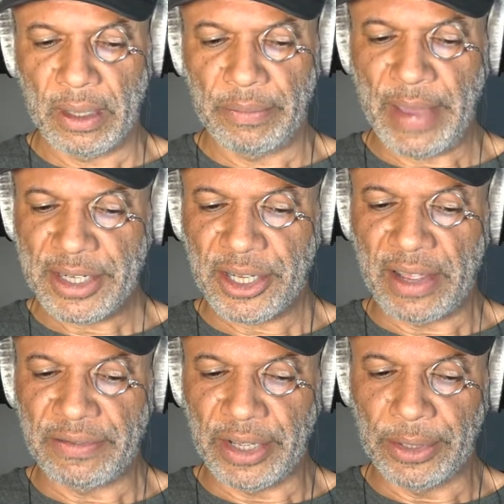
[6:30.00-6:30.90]
Best, I
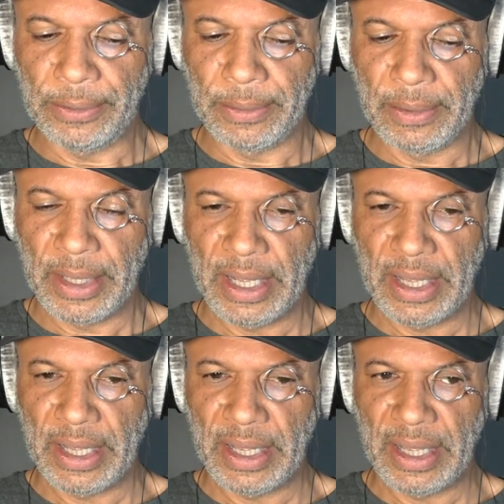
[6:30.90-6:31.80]
feel,
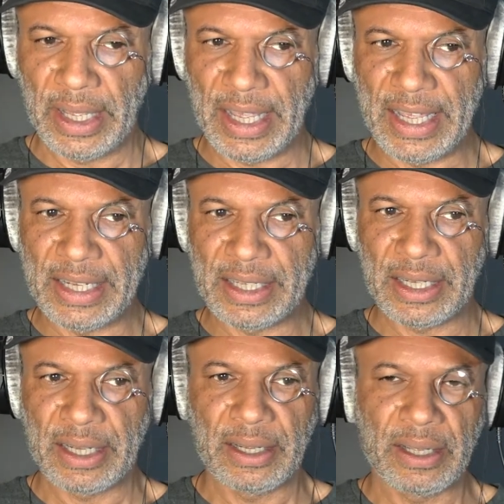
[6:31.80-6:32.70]
is
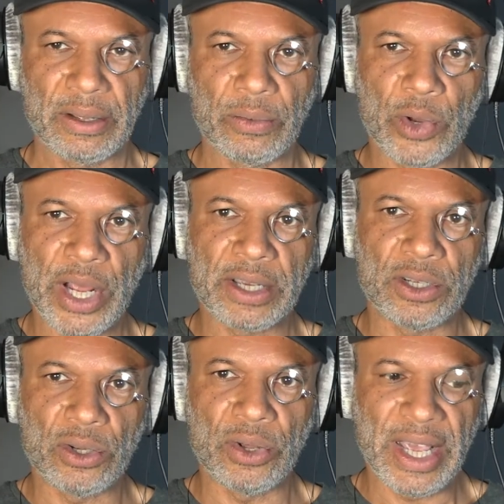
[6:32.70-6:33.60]
what I could
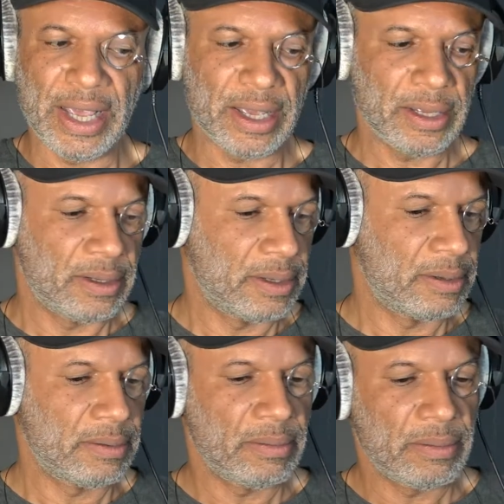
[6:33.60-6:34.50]
do here.
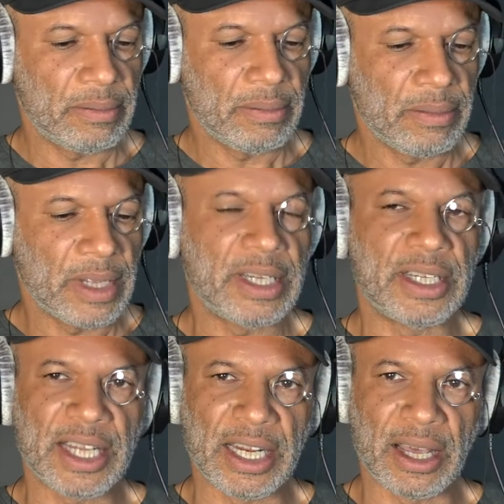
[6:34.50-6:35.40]
I didn't
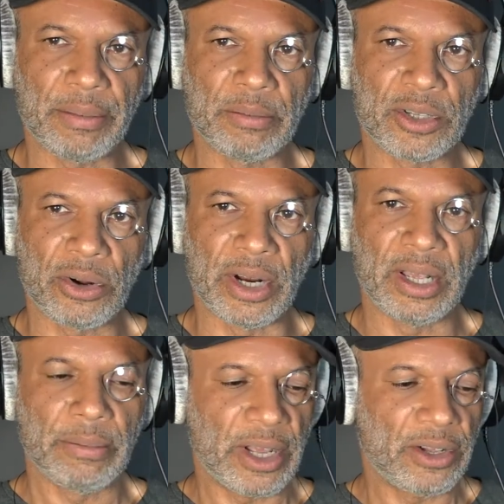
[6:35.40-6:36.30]
set it up, I'm sorry.
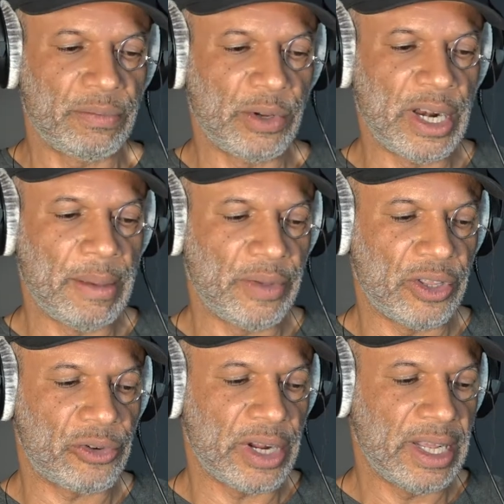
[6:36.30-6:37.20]
But I could have put an
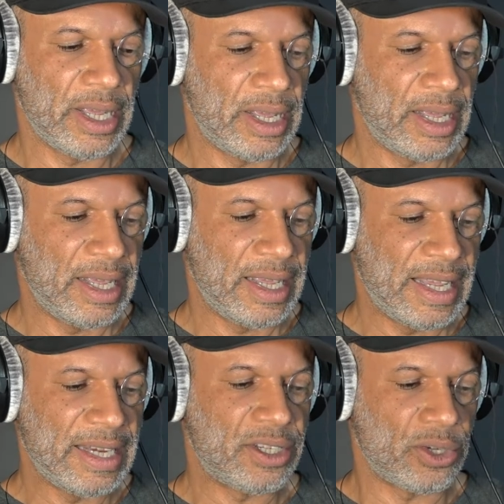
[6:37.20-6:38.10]
MP3
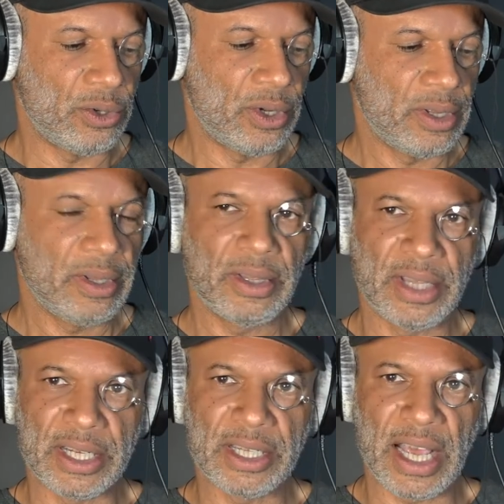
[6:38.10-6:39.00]
into
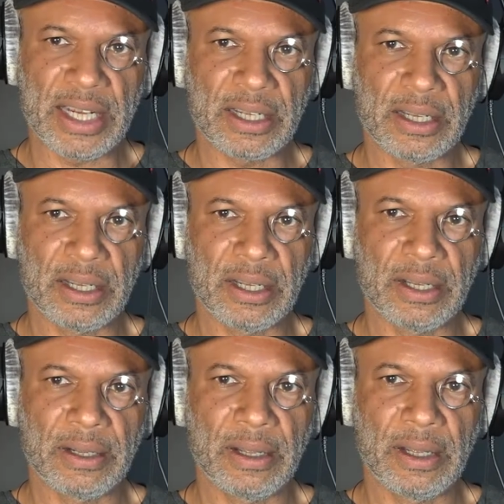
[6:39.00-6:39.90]
this desk
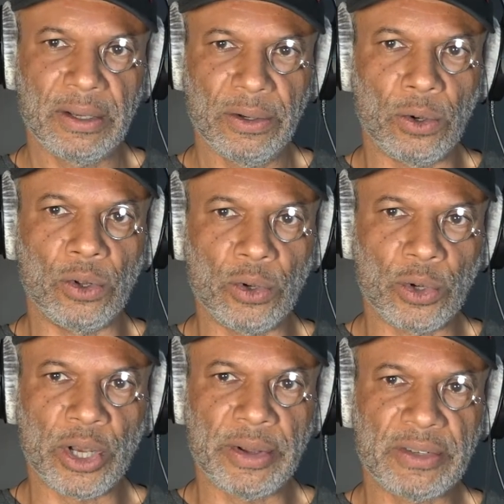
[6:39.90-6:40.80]
or the
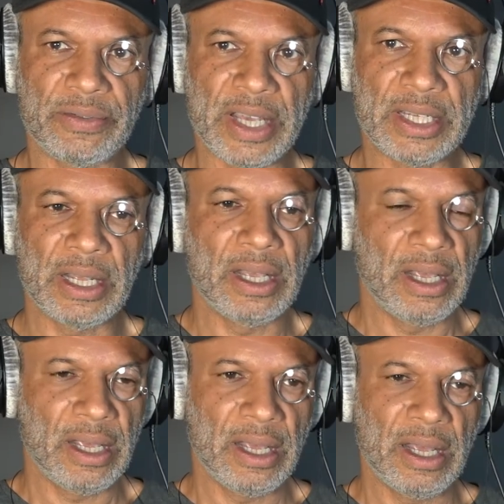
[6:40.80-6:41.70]
audio interface,
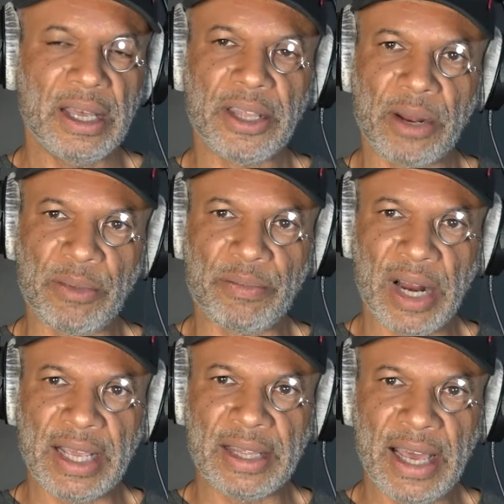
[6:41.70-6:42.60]
and then I'd be
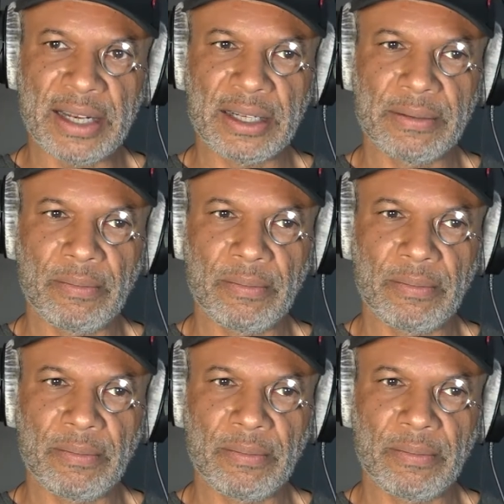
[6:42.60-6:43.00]
playing that,